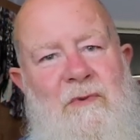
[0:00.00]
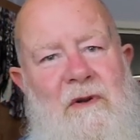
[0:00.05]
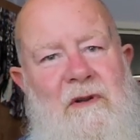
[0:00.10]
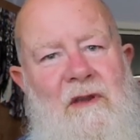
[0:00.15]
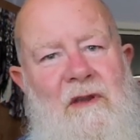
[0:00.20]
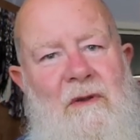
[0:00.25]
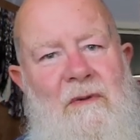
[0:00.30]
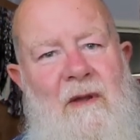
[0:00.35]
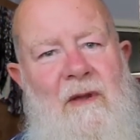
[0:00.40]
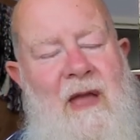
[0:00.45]
What
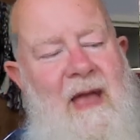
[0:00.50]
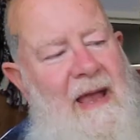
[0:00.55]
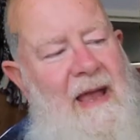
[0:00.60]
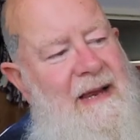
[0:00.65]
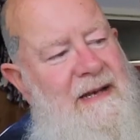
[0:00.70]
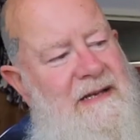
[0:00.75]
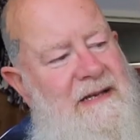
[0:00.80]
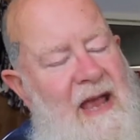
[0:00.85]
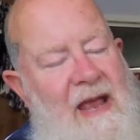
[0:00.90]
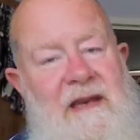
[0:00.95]
are you
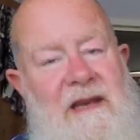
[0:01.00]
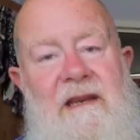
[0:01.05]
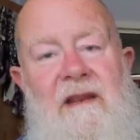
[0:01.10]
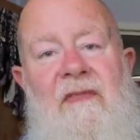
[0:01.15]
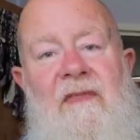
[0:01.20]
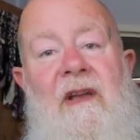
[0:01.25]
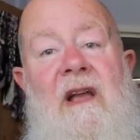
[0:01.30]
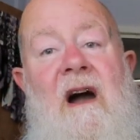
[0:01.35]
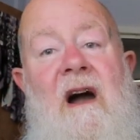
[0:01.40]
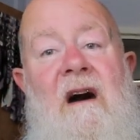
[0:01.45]

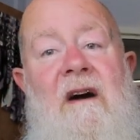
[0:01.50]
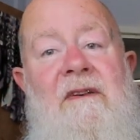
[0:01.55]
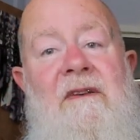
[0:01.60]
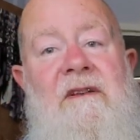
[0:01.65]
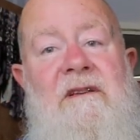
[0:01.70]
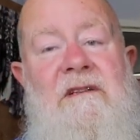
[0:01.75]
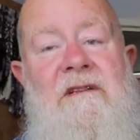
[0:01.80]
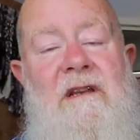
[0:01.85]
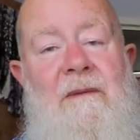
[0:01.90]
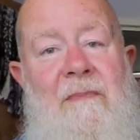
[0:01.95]
intending the
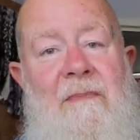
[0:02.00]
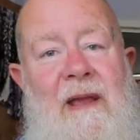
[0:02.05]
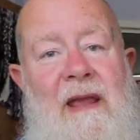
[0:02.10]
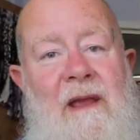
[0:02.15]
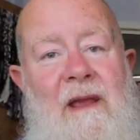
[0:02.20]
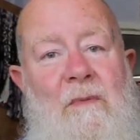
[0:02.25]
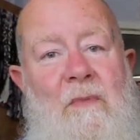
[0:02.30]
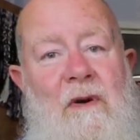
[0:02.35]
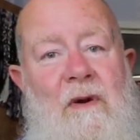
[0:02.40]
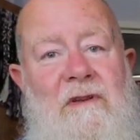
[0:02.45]
gardens to
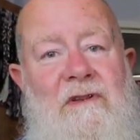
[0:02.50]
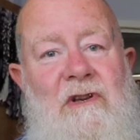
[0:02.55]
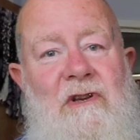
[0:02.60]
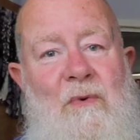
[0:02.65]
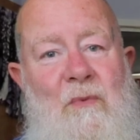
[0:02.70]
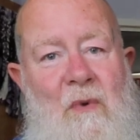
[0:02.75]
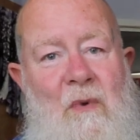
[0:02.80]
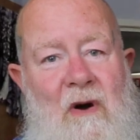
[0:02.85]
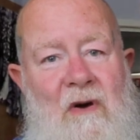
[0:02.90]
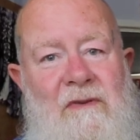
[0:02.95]
be? What do
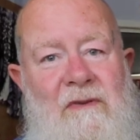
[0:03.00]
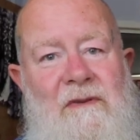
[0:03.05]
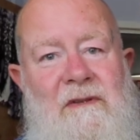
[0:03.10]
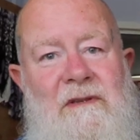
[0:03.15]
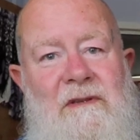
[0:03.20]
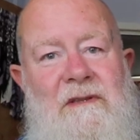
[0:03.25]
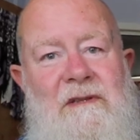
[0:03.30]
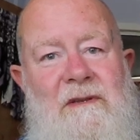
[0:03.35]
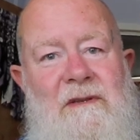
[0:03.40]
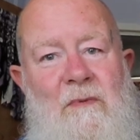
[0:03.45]
you
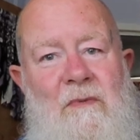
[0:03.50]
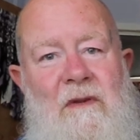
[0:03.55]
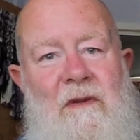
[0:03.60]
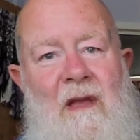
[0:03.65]
want?